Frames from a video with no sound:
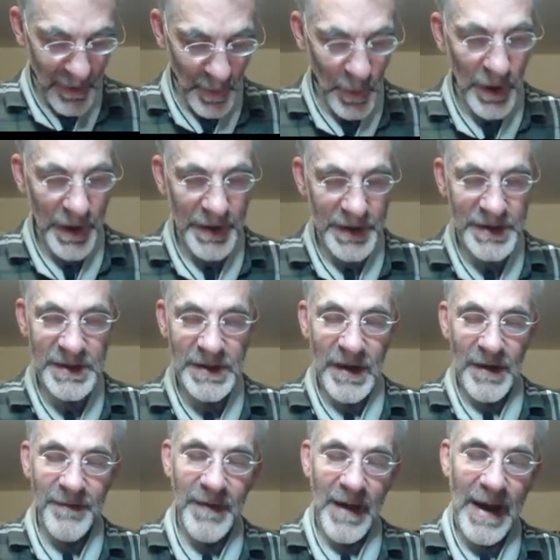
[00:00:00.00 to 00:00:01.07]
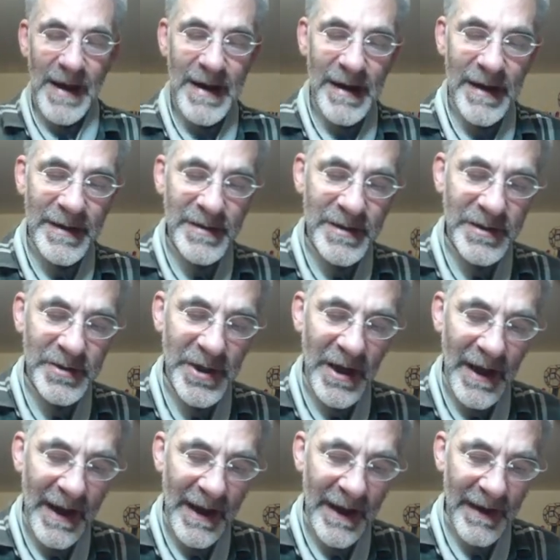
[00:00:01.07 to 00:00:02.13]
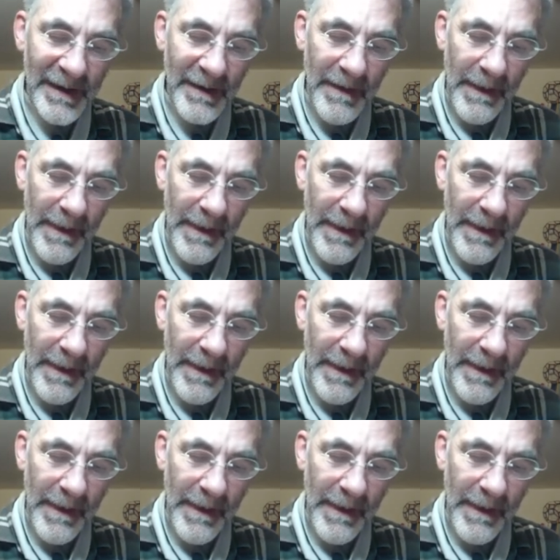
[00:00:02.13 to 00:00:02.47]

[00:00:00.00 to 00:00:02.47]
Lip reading: works for any integer n.